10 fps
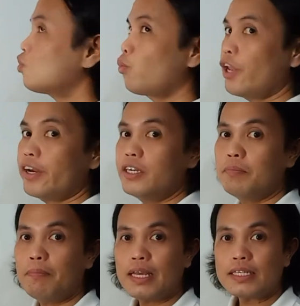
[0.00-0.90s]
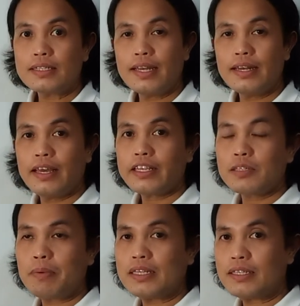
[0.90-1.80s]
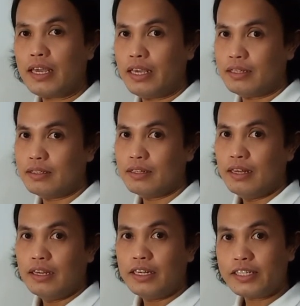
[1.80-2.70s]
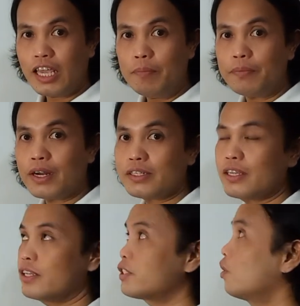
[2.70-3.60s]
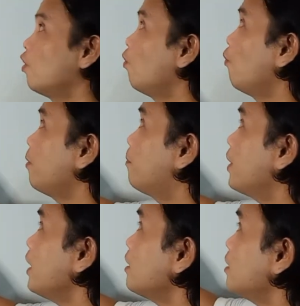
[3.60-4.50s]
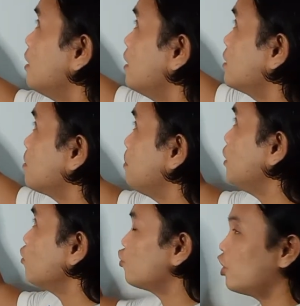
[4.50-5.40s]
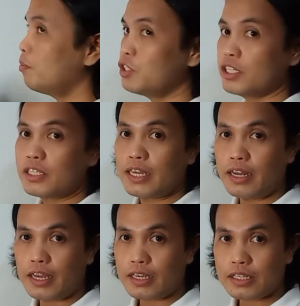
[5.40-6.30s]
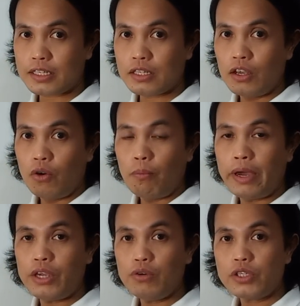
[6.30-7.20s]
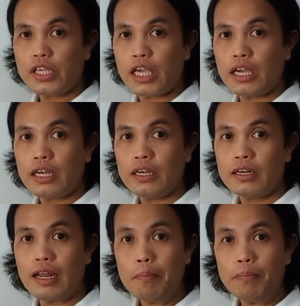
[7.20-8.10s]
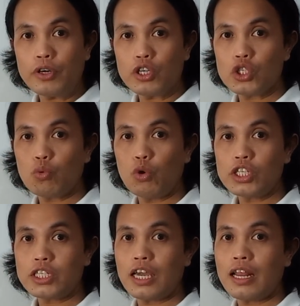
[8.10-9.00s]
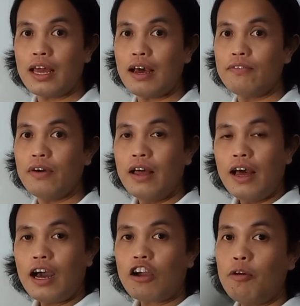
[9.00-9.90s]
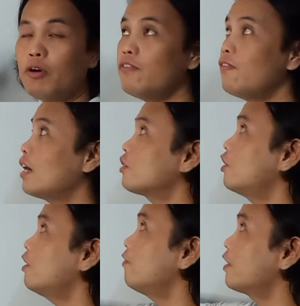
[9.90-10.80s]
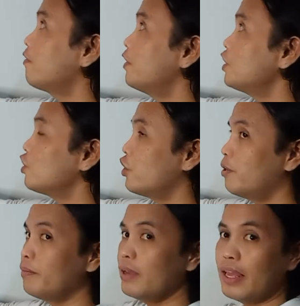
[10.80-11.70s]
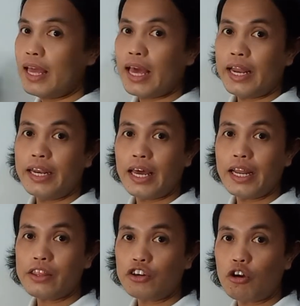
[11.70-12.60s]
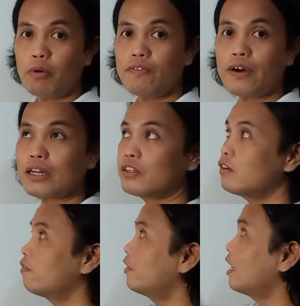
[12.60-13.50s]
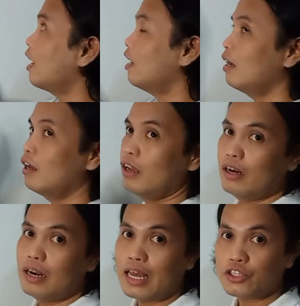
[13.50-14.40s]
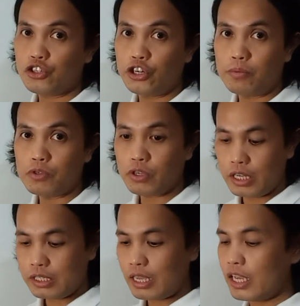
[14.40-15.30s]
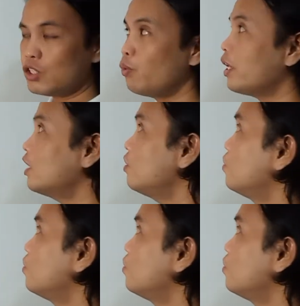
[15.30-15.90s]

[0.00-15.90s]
squared plus 10x plus 8. The same process. We break this middle term, which is 10x, by using numbers which can have a common factor for the first term and another common factor for the last term. So in this case, we can